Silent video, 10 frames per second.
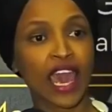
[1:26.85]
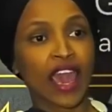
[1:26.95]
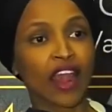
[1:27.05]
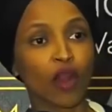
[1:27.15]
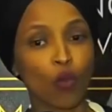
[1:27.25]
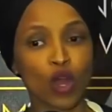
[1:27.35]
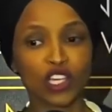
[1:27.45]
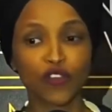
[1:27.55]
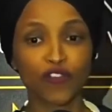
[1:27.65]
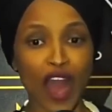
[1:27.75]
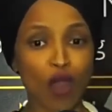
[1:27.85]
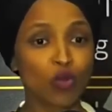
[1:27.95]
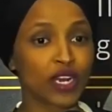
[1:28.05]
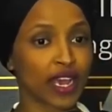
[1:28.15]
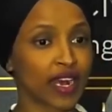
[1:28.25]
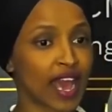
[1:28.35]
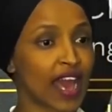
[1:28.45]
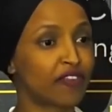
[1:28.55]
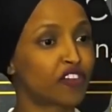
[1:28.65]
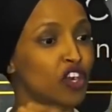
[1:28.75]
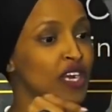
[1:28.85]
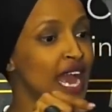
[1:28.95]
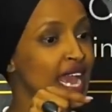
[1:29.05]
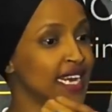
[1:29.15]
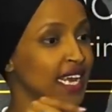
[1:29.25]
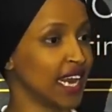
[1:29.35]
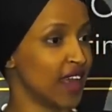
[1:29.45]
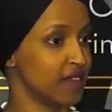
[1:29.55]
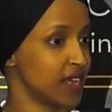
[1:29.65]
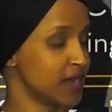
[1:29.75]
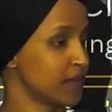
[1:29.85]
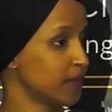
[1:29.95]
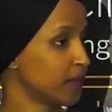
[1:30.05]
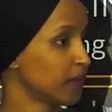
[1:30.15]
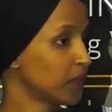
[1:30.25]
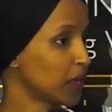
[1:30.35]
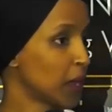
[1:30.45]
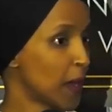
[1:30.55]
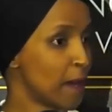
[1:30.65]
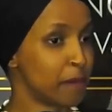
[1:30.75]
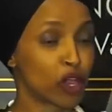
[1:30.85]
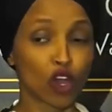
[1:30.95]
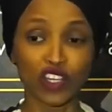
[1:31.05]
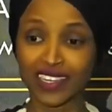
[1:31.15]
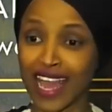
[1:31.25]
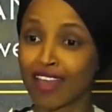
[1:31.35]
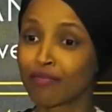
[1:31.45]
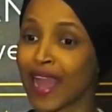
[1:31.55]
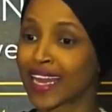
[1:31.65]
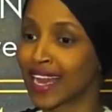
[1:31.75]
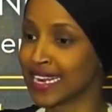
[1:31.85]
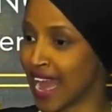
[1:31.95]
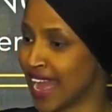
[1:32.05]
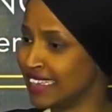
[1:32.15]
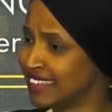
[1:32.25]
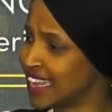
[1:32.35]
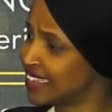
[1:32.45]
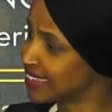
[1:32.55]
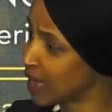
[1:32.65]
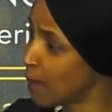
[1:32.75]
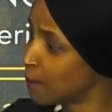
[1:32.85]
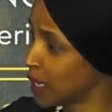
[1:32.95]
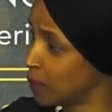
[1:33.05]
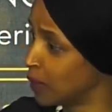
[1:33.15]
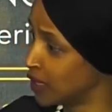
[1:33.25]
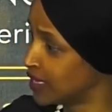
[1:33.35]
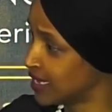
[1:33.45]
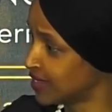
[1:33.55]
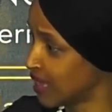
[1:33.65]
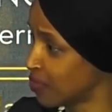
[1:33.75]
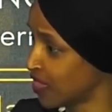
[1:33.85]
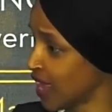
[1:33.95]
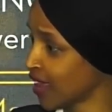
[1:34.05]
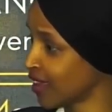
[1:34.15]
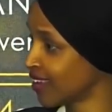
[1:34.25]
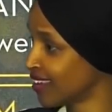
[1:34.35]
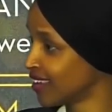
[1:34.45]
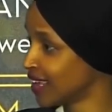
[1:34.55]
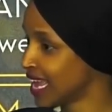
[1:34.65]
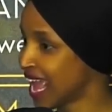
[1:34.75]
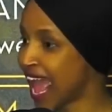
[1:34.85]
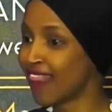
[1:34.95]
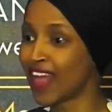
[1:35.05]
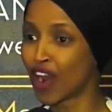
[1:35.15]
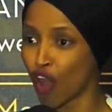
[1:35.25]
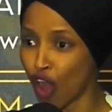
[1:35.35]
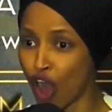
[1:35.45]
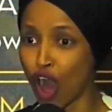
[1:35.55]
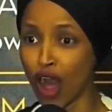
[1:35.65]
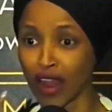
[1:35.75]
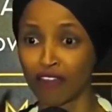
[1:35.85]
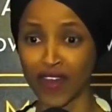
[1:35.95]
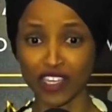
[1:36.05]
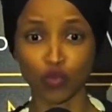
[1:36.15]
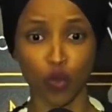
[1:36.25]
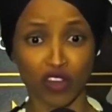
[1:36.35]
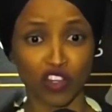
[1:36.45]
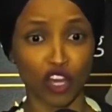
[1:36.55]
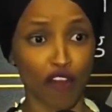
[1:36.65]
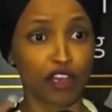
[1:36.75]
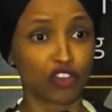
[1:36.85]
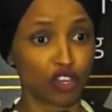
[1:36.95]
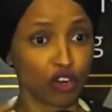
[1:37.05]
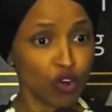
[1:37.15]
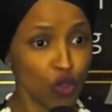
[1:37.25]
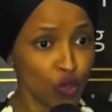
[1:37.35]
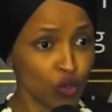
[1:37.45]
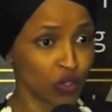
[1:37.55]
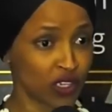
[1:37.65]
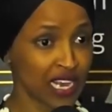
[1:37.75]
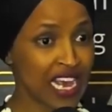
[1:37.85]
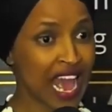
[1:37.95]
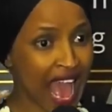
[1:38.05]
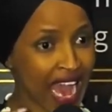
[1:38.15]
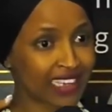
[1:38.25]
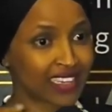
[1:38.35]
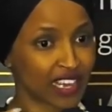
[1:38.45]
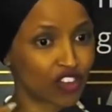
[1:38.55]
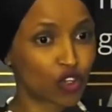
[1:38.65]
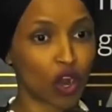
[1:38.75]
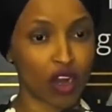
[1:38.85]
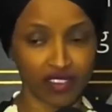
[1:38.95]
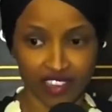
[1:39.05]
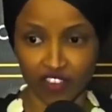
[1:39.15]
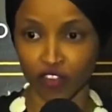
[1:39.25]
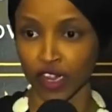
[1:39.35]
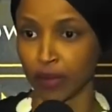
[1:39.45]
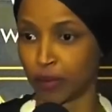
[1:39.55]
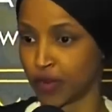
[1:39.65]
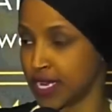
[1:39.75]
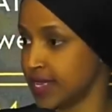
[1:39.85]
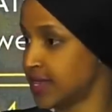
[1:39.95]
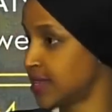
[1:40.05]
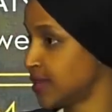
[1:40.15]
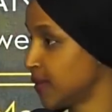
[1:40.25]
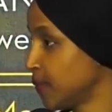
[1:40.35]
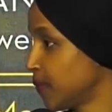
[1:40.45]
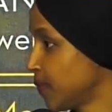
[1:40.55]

CAIR was founded after 9 11 because they recognized that some people did something and that all of us were starting to lose access to our civil liberties.